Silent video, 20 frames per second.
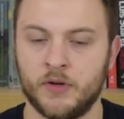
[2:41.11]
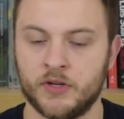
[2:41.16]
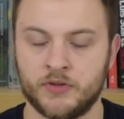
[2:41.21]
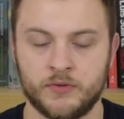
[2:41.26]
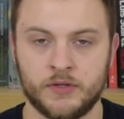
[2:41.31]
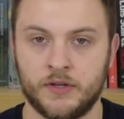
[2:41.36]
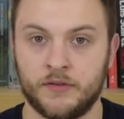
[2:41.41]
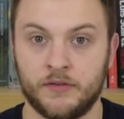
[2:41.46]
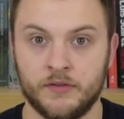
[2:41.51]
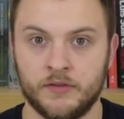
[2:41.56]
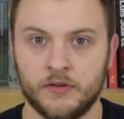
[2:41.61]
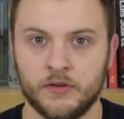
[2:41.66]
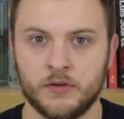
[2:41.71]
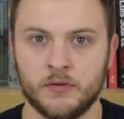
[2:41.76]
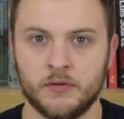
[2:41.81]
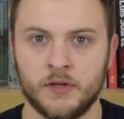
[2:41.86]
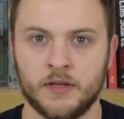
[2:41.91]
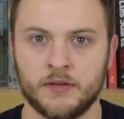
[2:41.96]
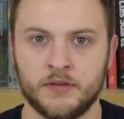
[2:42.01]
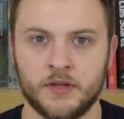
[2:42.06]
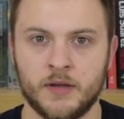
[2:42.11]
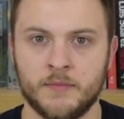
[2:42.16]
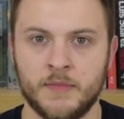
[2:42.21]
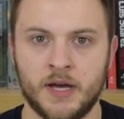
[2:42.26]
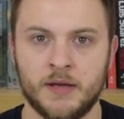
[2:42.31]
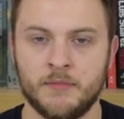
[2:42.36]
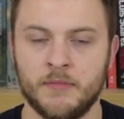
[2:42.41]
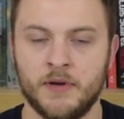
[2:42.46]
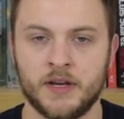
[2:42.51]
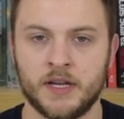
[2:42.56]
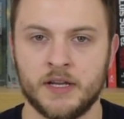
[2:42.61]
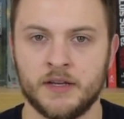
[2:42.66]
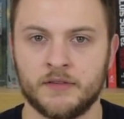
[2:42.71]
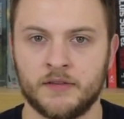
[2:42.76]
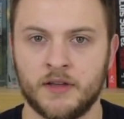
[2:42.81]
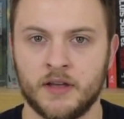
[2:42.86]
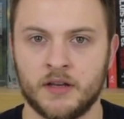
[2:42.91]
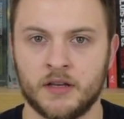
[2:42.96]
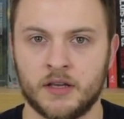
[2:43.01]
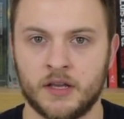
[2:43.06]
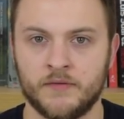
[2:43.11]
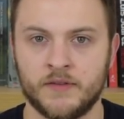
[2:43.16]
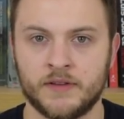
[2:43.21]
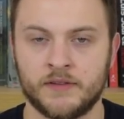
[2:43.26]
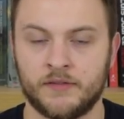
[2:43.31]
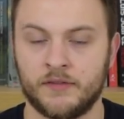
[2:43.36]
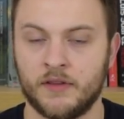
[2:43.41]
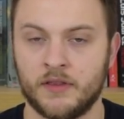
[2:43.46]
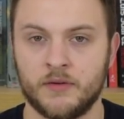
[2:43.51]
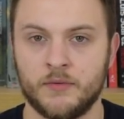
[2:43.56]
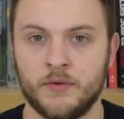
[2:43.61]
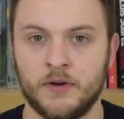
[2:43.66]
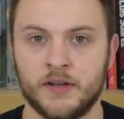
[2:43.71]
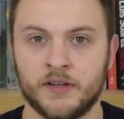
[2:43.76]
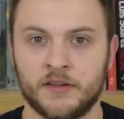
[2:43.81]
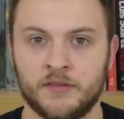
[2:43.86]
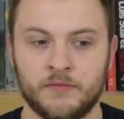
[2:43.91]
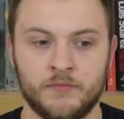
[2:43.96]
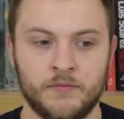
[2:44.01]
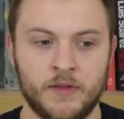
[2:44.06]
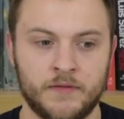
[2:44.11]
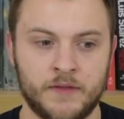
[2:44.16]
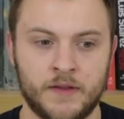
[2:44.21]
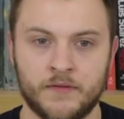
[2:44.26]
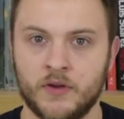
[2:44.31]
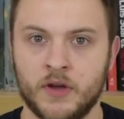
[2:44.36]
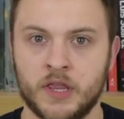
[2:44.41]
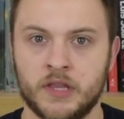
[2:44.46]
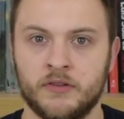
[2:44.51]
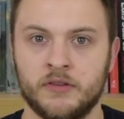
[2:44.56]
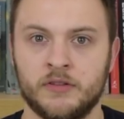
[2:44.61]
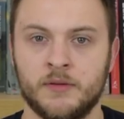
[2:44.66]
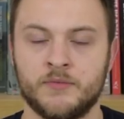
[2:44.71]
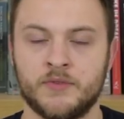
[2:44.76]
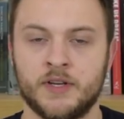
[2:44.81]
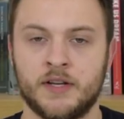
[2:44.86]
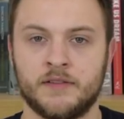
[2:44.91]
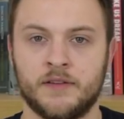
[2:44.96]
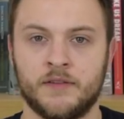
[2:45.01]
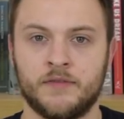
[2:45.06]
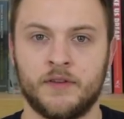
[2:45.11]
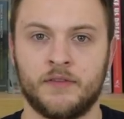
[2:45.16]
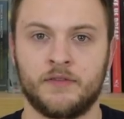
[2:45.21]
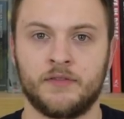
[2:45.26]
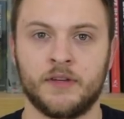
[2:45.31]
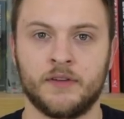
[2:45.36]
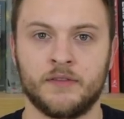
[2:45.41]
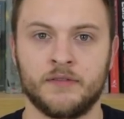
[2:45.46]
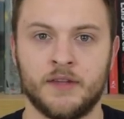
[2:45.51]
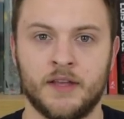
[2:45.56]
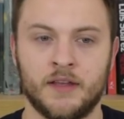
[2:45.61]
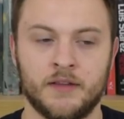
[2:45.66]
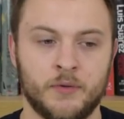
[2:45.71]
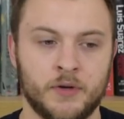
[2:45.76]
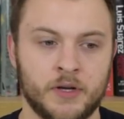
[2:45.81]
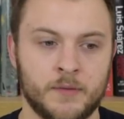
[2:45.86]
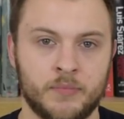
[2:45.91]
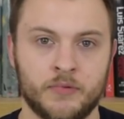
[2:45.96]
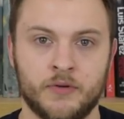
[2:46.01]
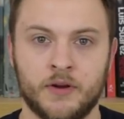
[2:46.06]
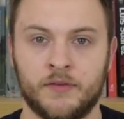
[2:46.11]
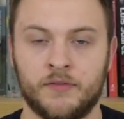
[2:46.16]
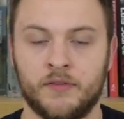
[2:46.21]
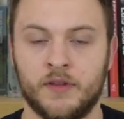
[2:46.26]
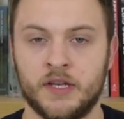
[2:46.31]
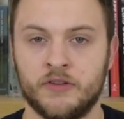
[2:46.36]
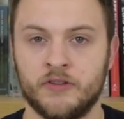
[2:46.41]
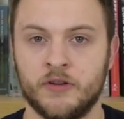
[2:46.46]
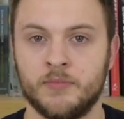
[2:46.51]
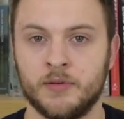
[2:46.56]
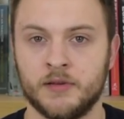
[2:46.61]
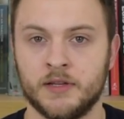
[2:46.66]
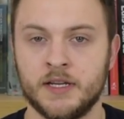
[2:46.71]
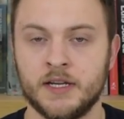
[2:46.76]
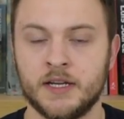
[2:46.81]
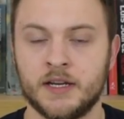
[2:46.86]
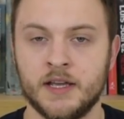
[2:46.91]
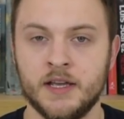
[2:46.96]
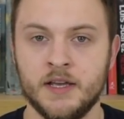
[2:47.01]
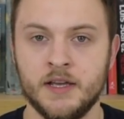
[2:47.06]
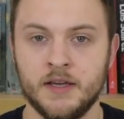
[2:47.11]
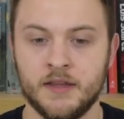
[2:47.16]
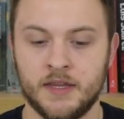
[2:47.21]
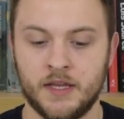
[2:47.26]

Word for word: What do you want us to do? Like, no amount of money is going to convince us otherwise. They, they've got their own objectives this season. They want to progress in the Europa League.